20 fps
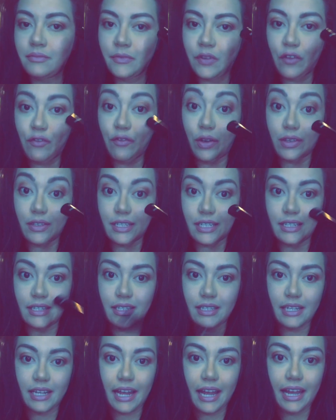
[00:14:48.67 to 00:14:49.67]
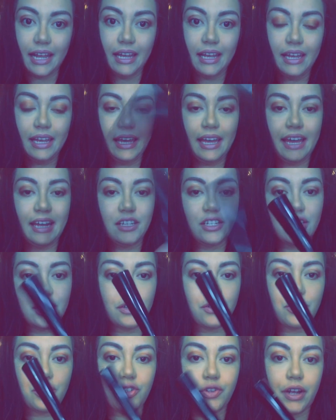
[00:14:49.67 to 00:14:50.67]
falsies today and just go
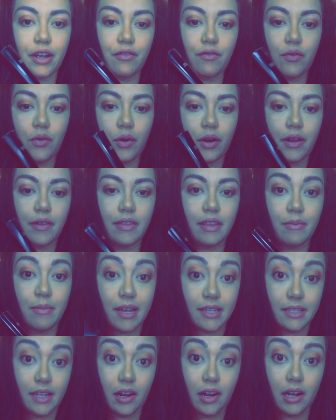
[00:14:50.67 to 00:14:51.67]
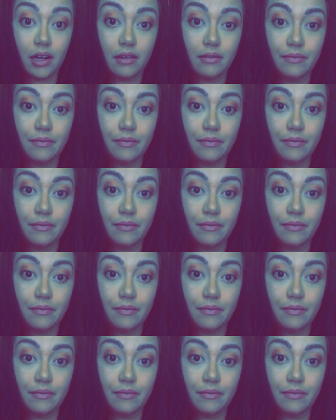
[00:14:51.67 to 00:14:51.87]
straight for the mascara.